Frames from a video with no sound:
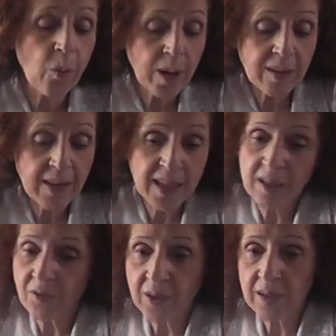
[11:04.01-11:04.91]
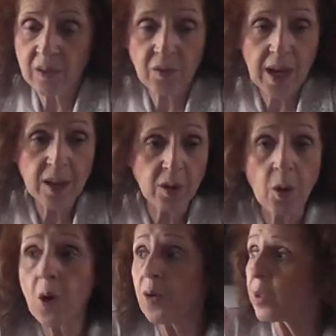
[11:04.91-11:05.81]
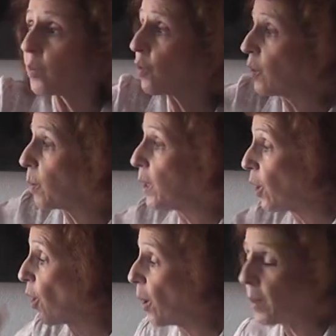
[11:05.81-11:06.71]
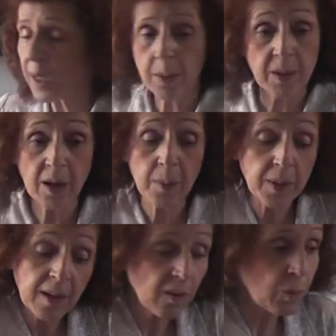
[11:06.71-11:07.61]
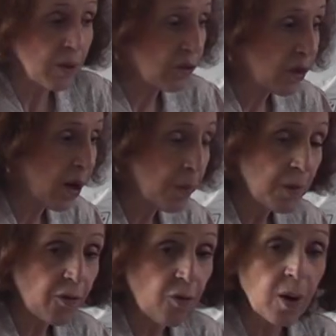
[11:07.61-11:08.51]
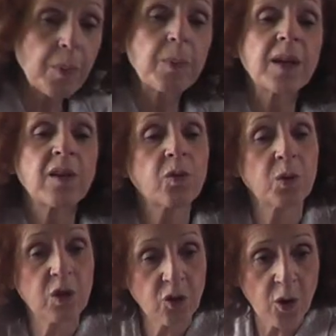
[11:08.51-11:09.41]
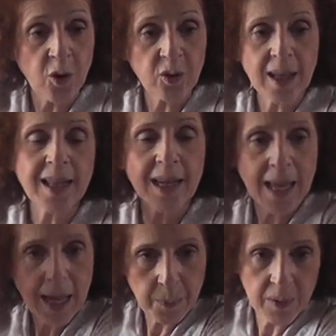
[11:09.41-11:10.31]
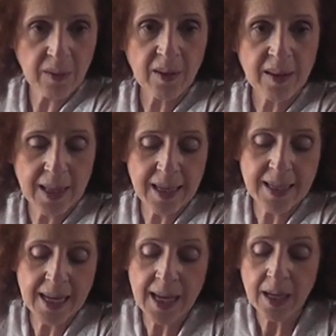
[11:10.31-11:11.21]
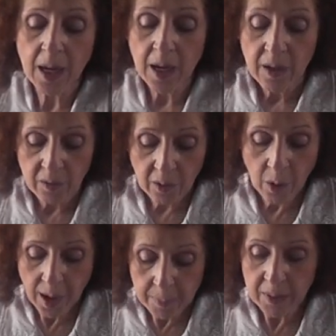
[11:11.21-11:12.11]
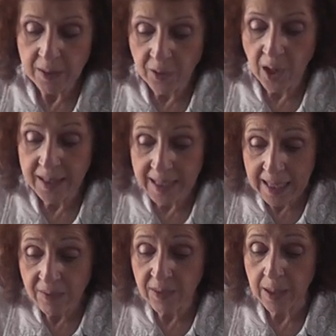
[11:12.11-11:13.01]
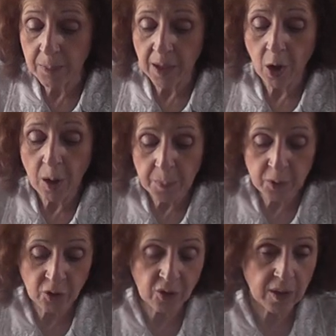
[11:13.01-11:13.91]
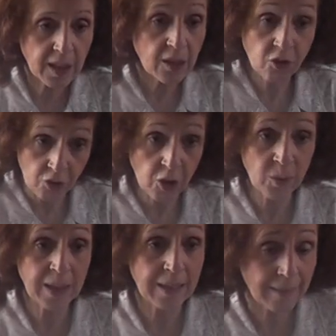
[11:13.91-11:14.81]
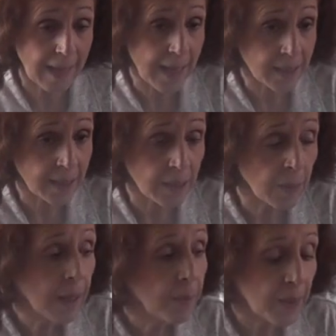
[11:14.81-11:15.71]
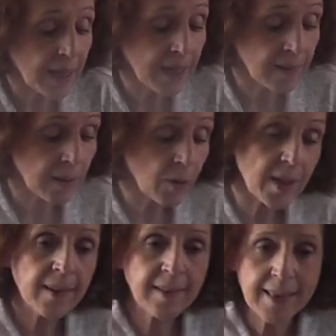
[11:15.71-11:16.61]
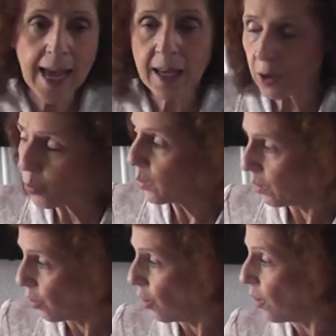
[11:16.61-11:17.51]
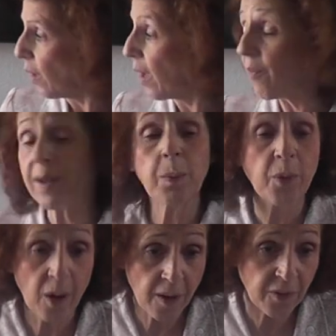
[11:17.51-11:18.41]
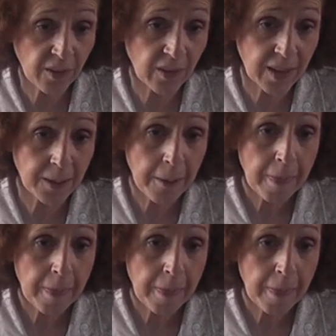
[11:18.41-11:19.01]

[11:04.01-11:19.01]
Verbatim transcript: We take it at face value. Oh, there's going to be a comet coming, not because we saw it before, but because we're told. And then it happens on that day. So I believe God gave them the opportunity to know it exactly because it is that critical of a prophecy.